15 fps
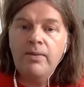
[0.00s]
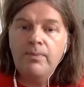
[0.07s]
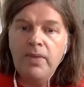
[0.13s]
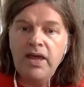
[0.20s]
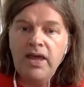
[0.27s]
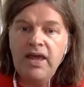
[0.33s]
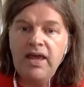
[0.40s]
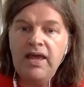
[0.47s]

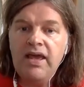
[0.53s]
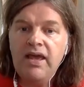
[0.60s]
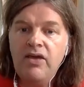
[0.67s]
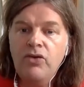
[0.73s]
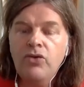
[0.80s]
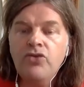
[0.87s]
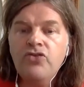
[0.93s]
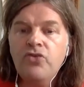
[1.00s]
me,
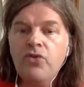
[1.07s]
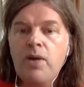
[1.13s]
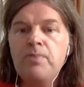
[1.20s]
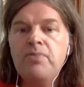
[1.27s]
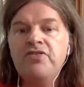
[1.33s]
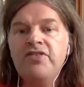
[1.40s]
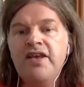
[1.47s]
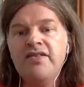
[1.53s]
he also
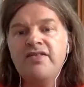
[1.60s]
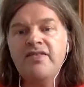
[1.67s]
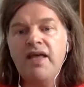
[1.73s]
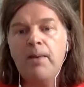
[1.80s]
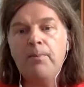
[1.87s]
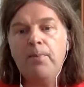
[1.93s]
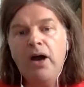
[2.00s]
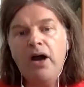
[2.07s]
represents
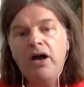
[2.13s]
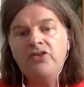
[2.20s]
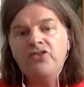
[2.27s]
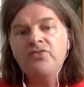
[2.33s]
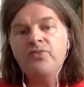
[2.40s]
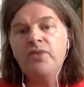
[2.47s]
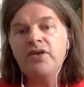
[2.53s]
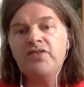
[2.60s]
that part
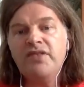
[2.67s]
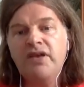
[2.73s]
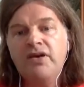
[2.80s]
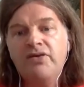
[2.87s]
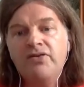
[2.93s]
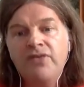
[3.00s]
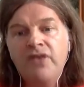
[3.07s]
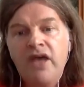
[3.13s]
of
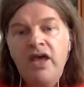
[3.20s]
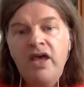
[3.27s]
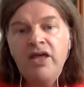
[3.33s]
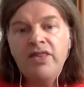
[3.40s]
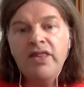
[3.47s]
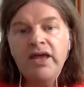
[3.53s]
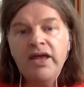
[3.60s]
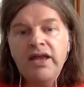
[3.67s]
myself
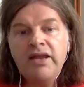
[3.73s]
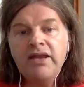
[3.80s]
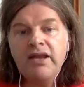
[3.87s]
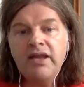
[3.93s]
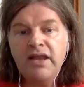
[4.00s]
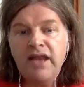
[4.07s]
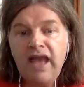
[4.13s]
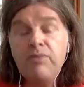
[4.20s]
that
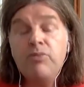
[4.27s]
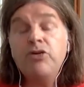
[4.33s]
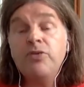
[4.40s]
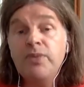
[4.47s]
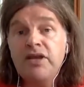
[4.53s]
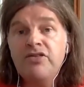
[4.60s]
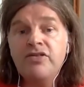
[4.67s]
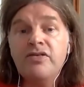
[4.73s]
enabled
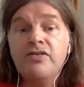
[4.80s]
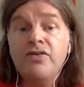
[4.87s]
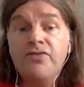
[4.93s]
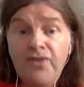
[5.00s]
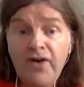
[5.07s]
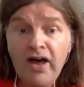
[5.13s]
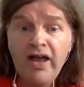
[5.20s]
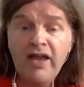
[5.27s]
me to
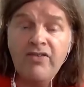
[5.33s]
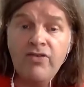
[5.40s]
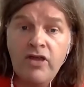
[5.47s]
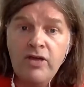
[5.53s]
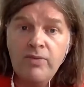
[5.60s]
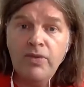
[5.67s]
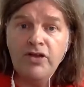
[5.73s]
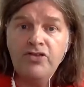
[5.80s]
survive
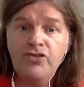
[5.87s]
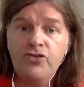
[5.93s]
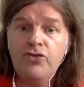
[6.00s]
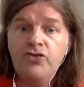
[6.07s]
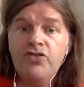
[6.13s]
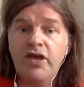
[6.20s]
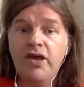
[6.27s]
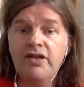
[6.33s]
my
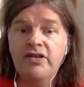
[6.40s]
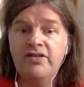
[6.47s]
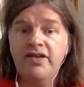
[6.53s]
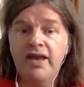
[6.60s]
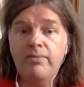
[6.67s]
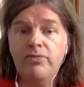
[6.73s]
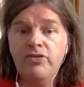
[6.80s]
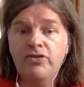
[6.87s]
suicide
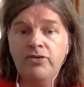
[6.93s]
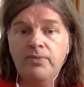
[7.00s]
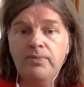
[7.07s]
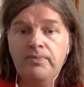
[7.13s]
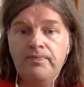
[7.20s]
attempt.